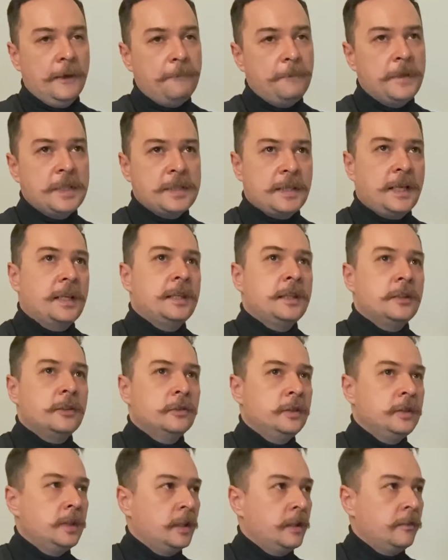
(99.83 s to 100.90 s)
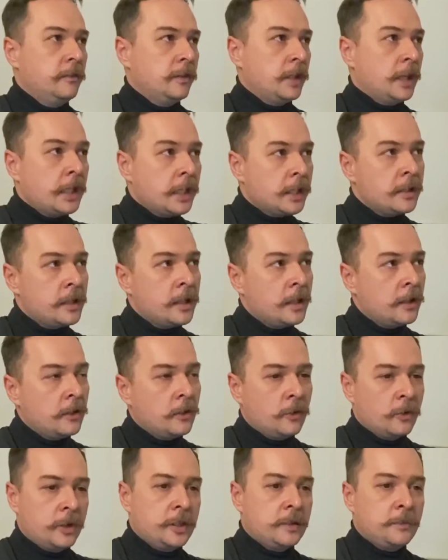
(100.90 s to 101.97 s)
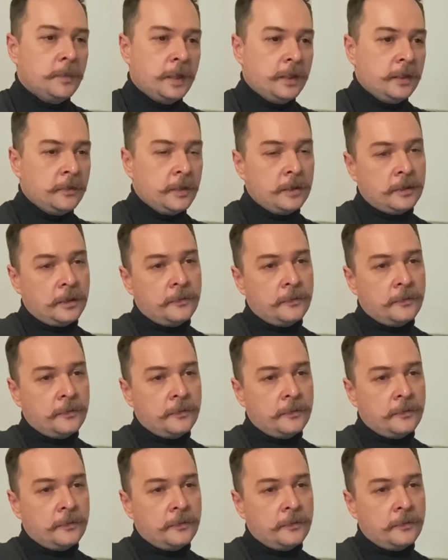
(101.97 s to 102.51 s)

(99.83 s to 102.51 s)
deciding on delivery area, or it might